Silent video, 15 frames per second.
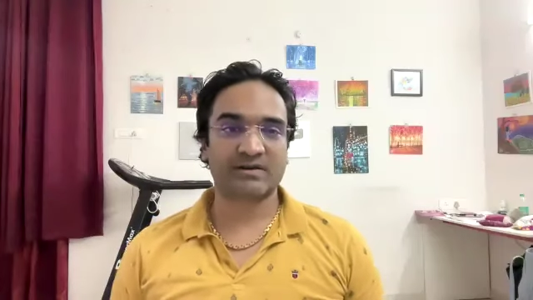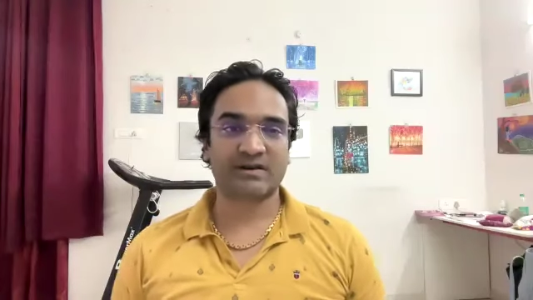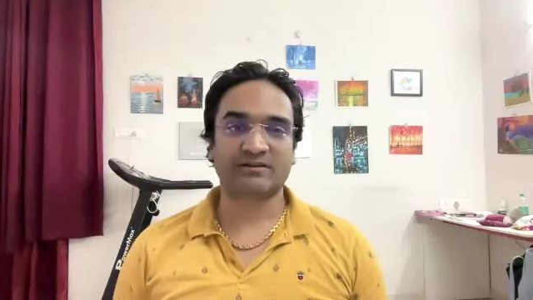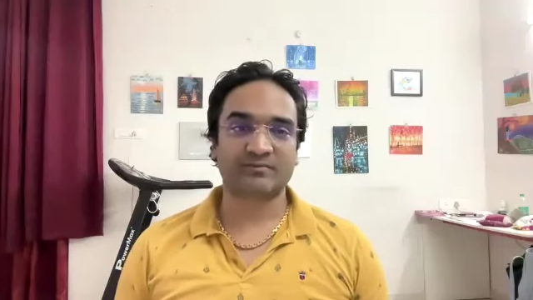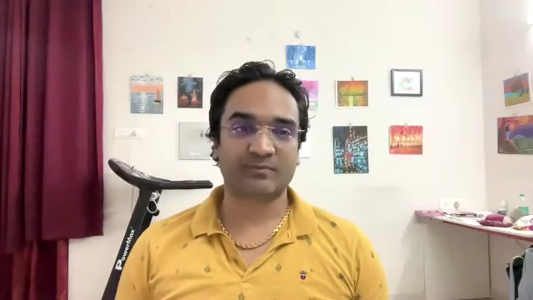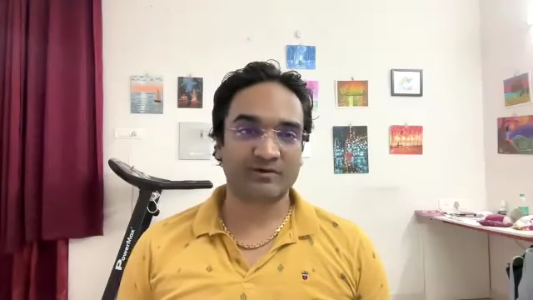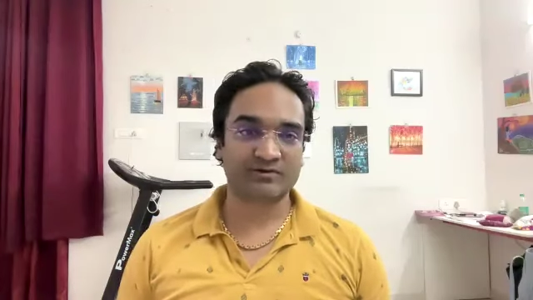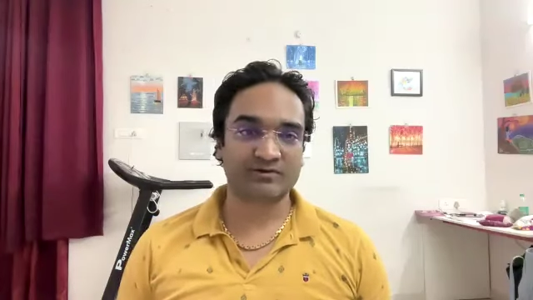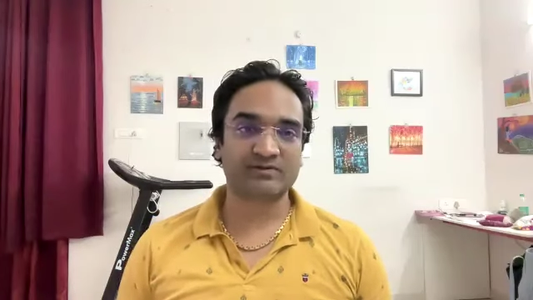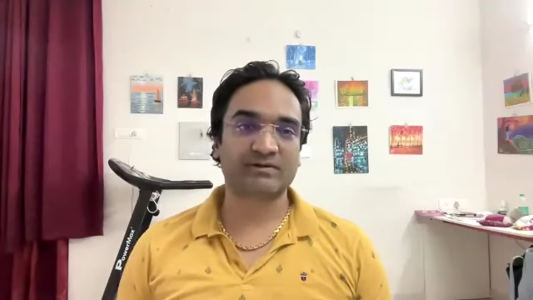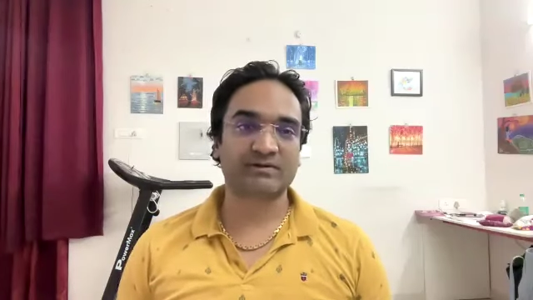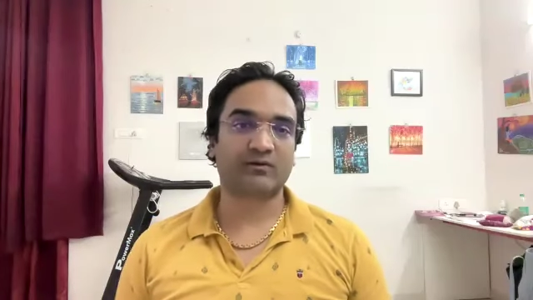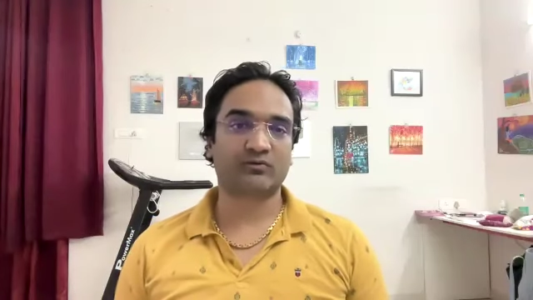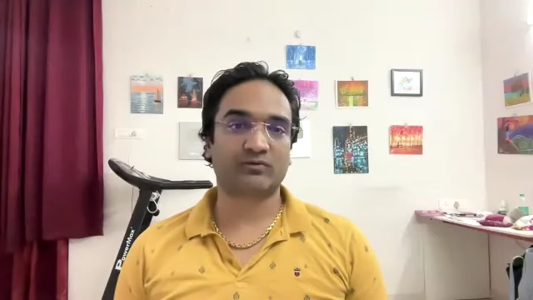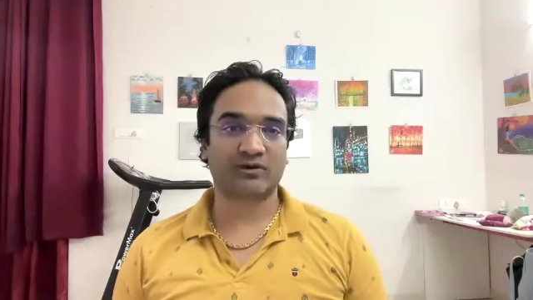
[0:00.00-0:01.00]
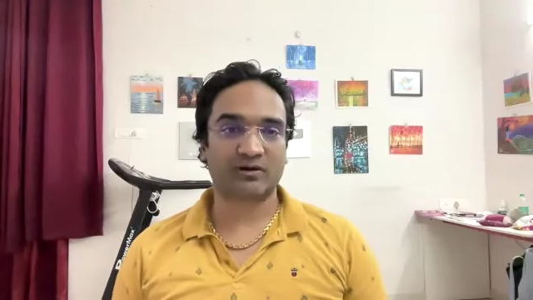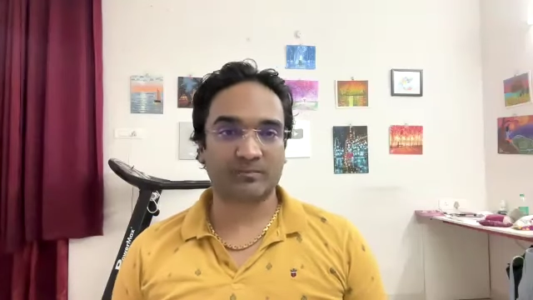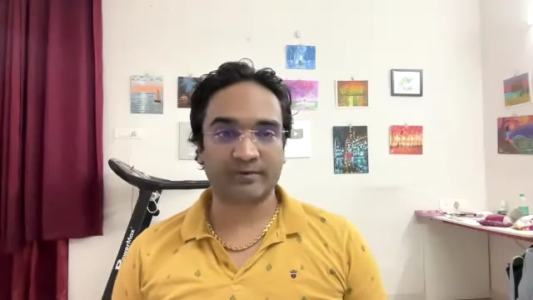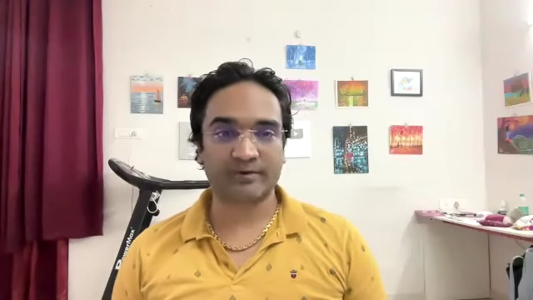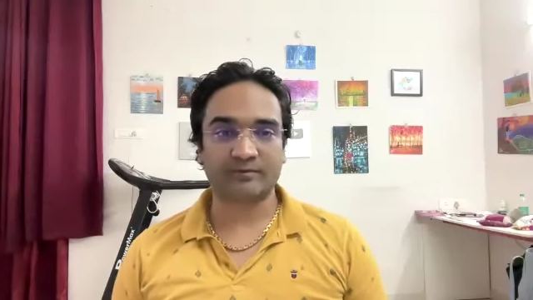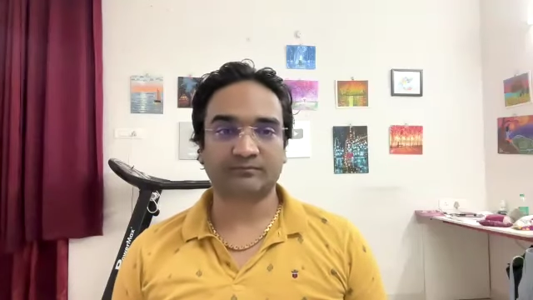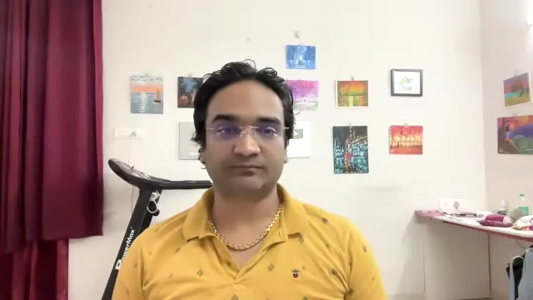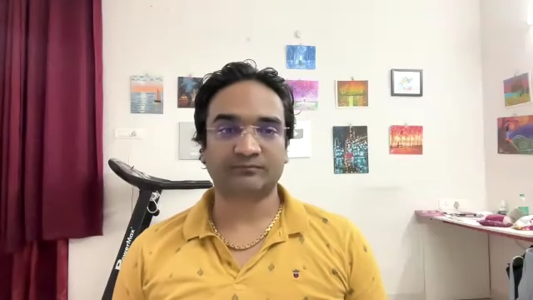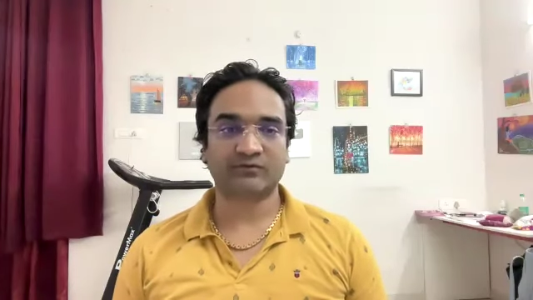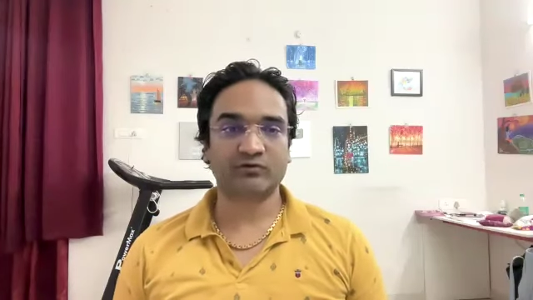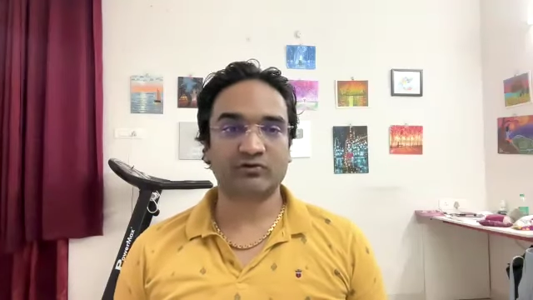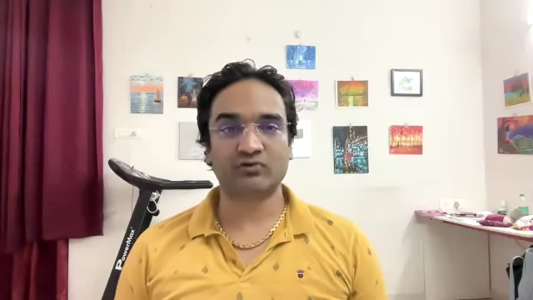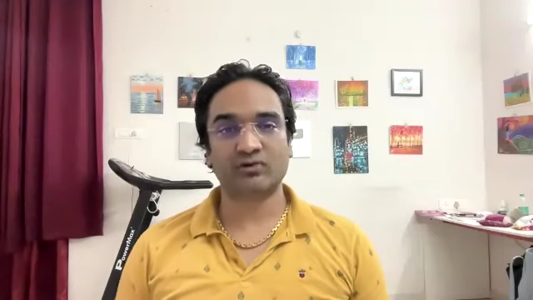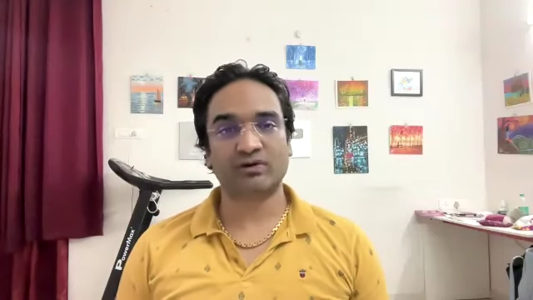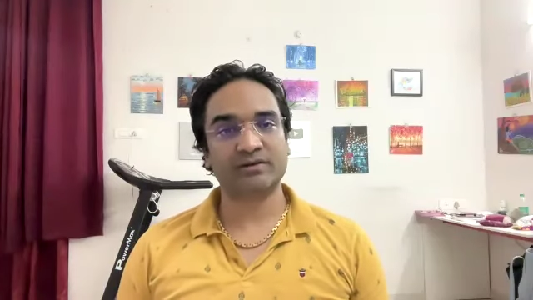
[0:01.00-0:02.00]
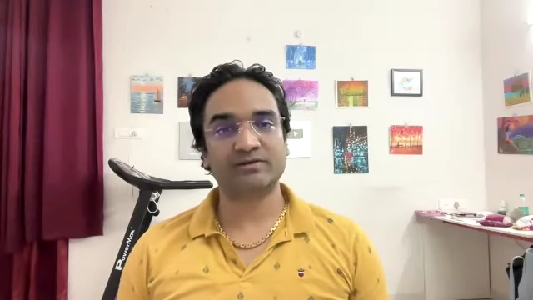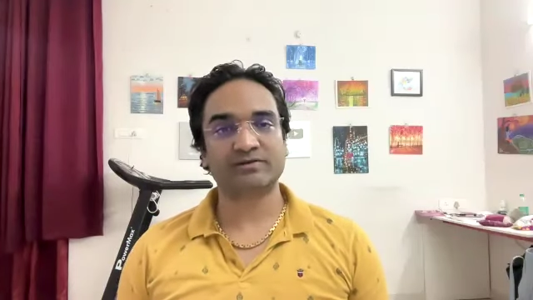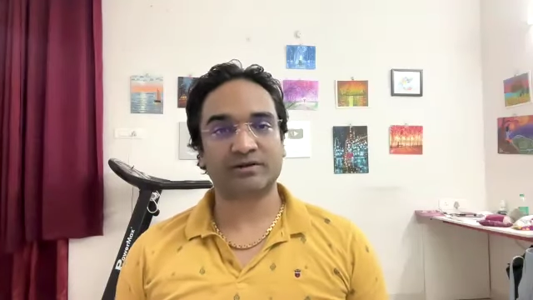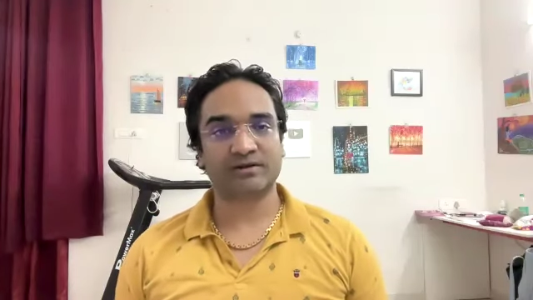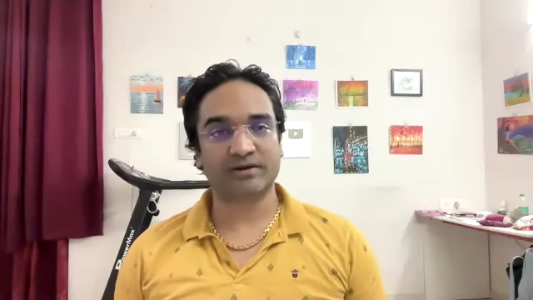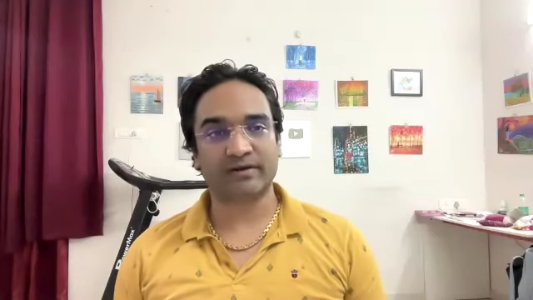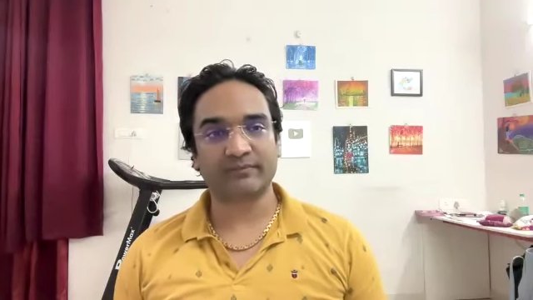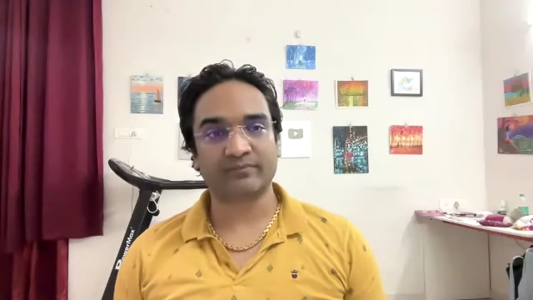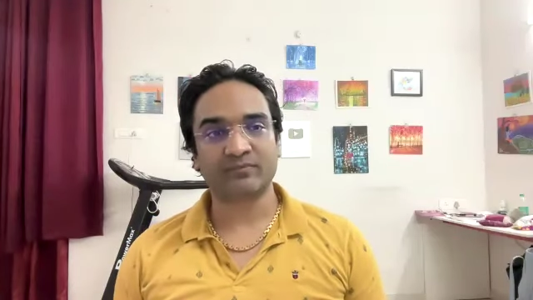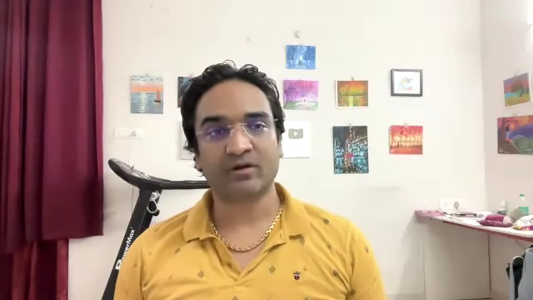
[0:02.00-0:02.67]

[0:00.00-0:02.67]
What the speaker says: and experiential psychotherapy, which you learn in Sunday.